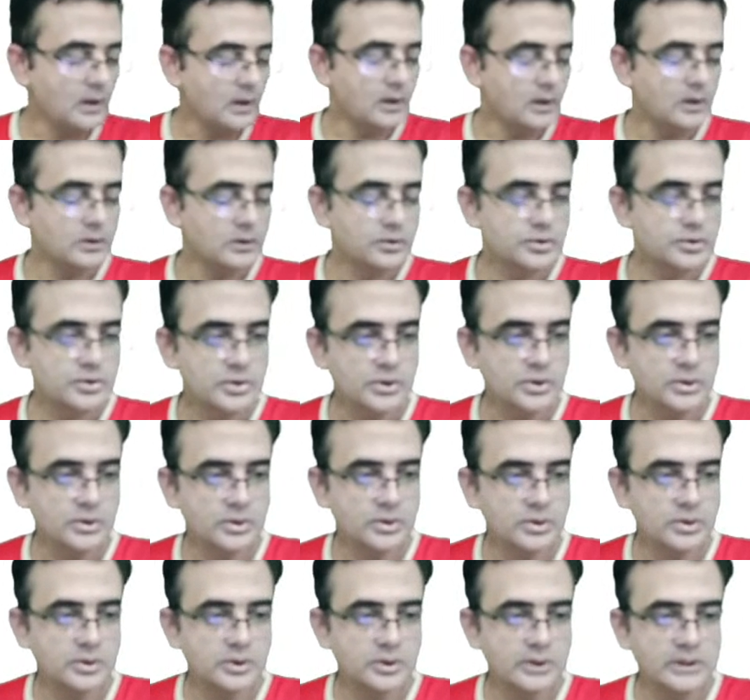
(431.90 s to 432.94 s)

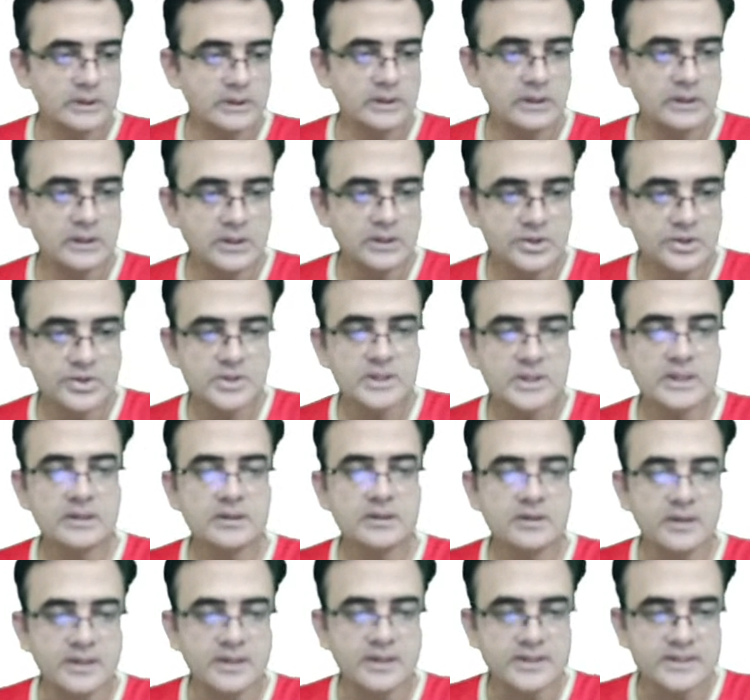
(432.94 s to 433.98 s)
So initiate
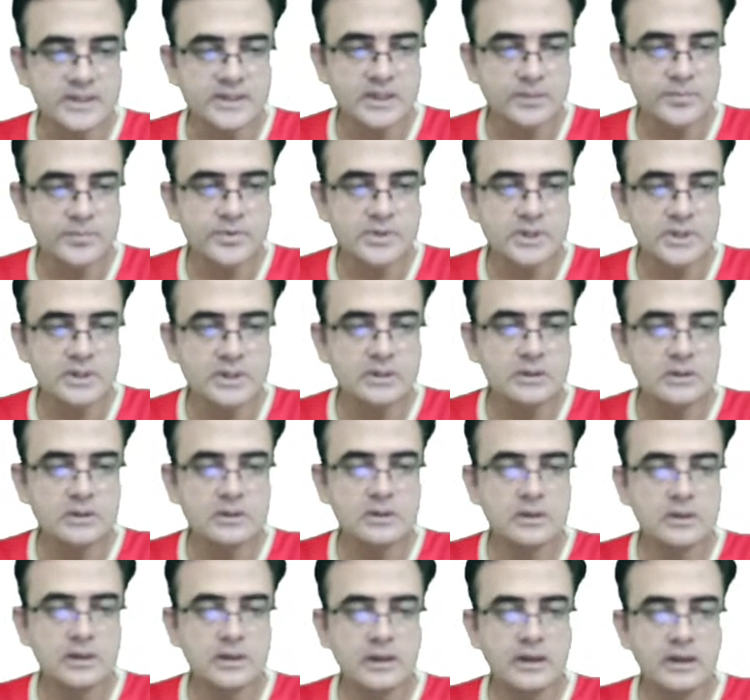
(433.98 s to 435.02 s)
transcription
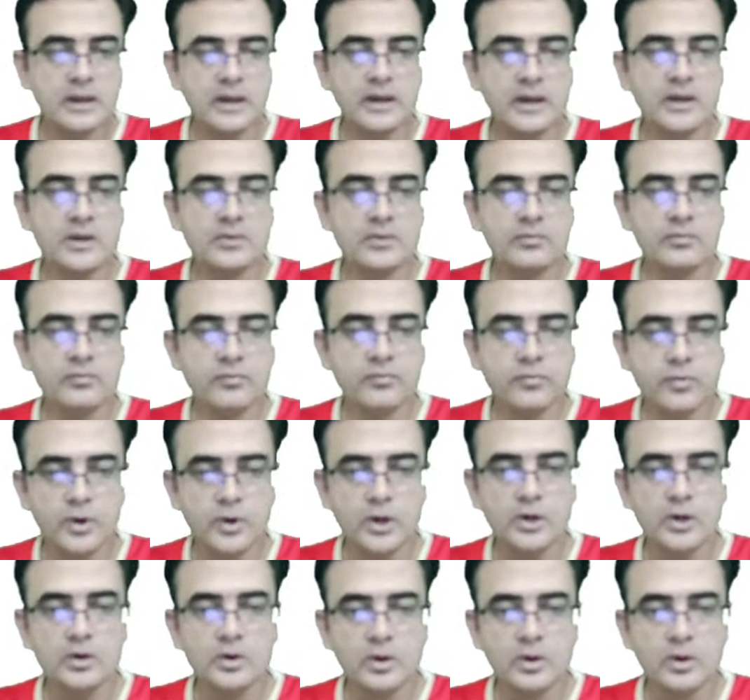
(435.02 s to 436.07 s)
and
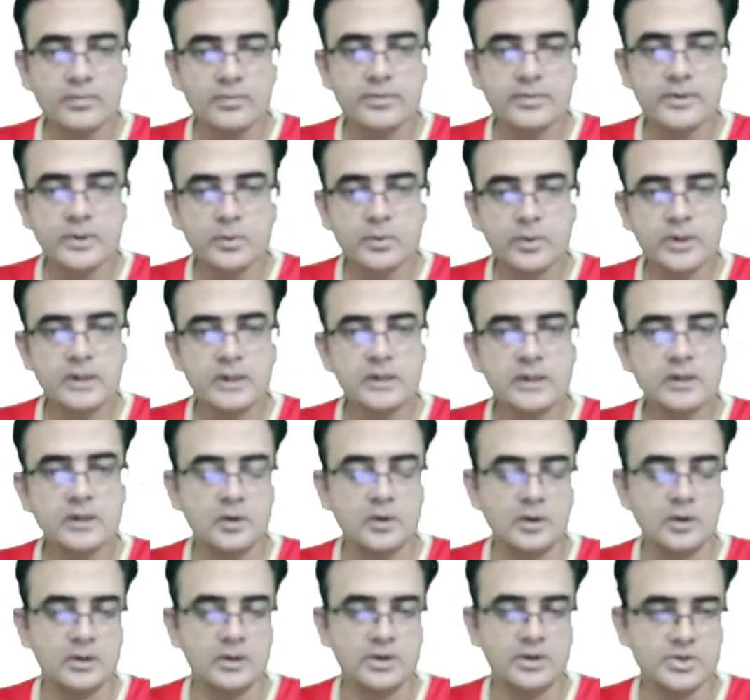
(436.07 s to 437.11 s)
fall off during
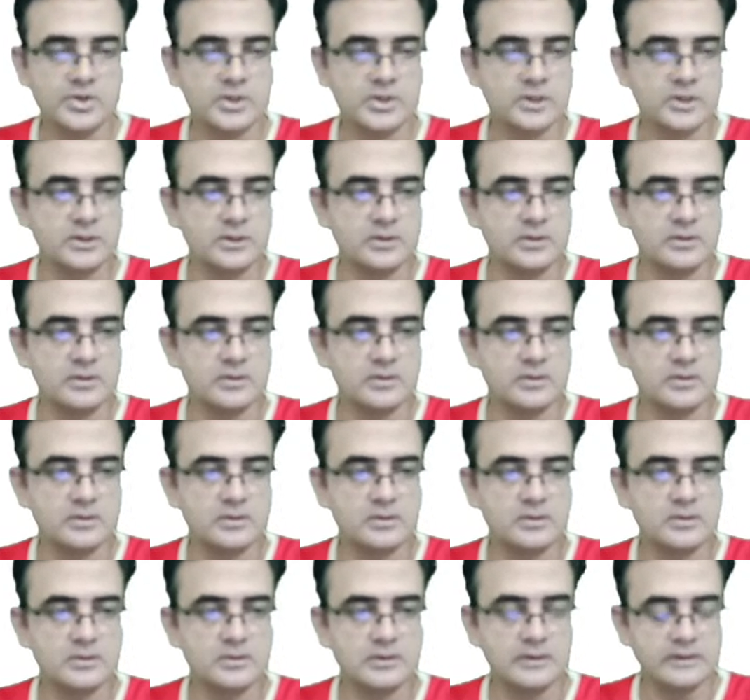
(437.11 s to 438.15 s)
elongation.
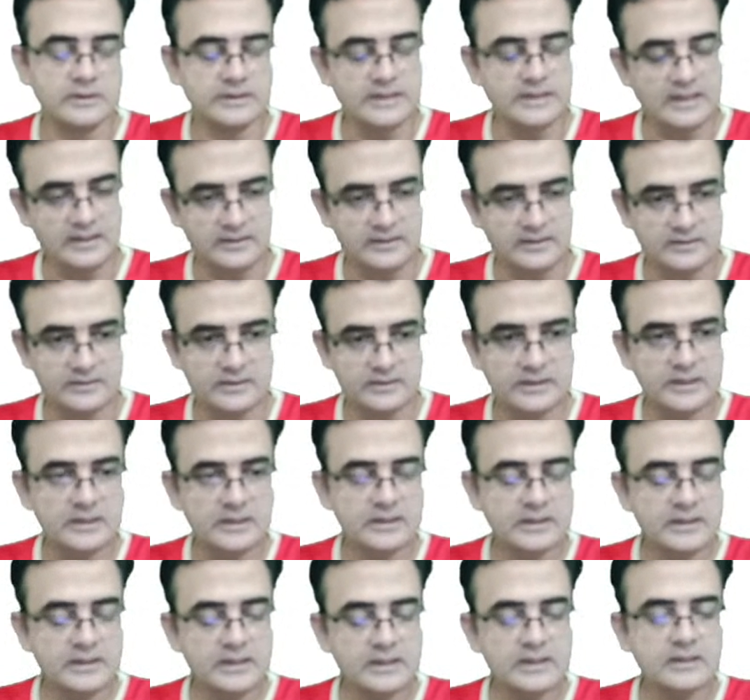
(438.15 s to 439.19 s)
Yeah,
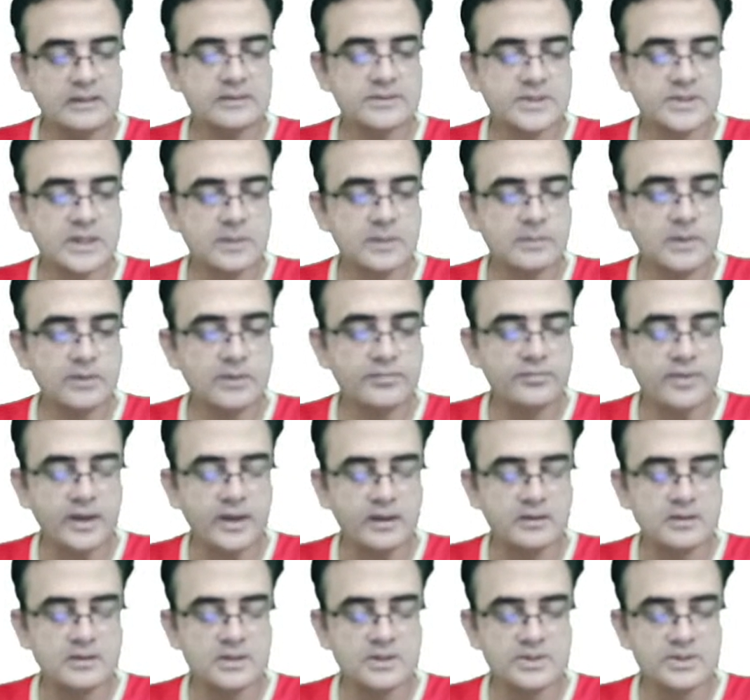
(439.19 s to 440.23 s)
they sigma
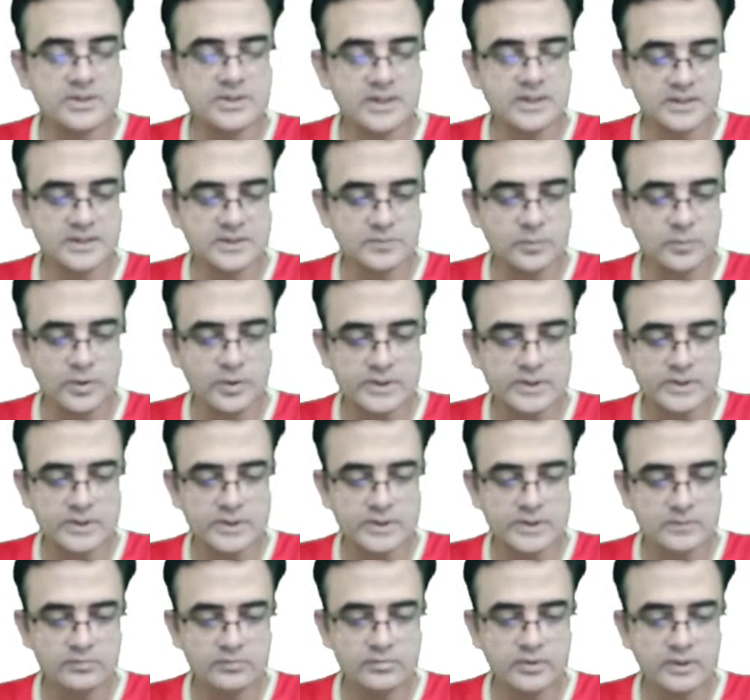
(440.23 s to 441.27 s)
factors are
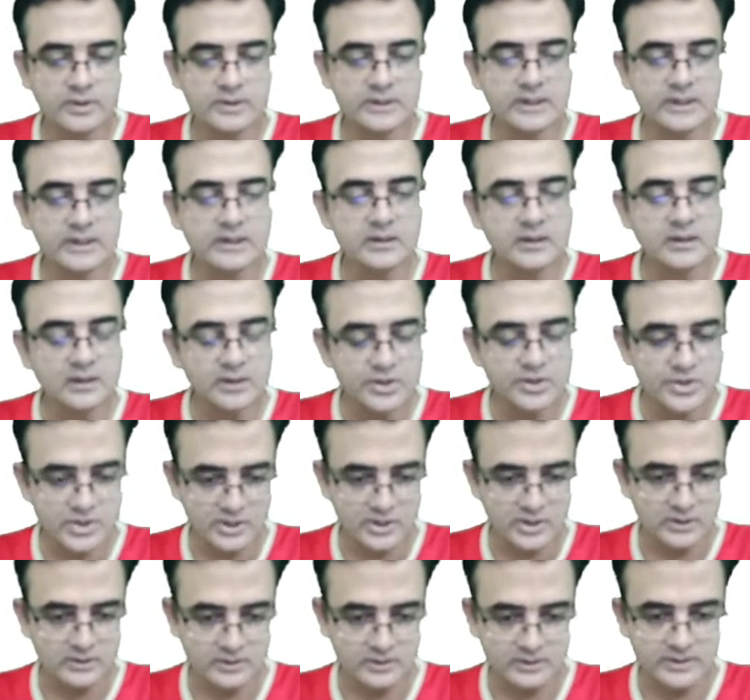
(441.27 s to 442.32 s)
responsible for the
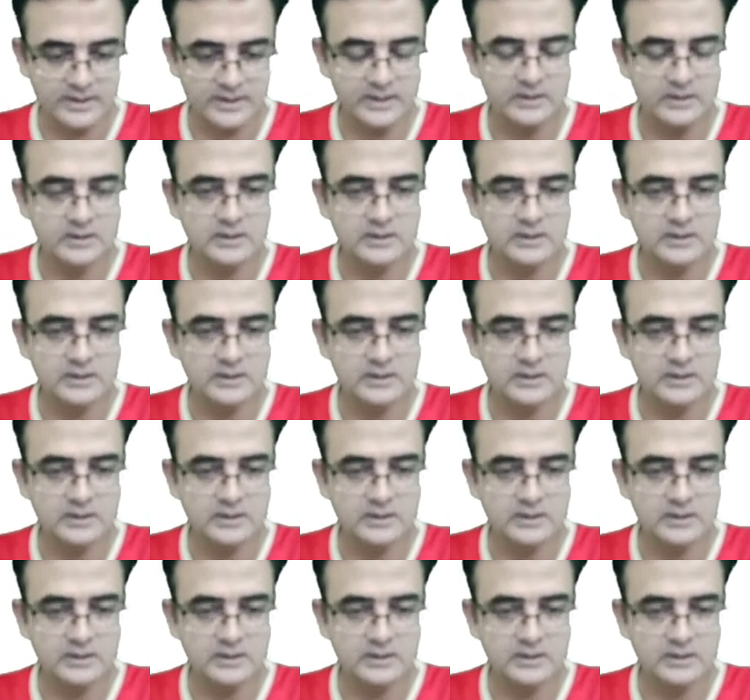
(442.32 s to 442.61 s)
recognition, right?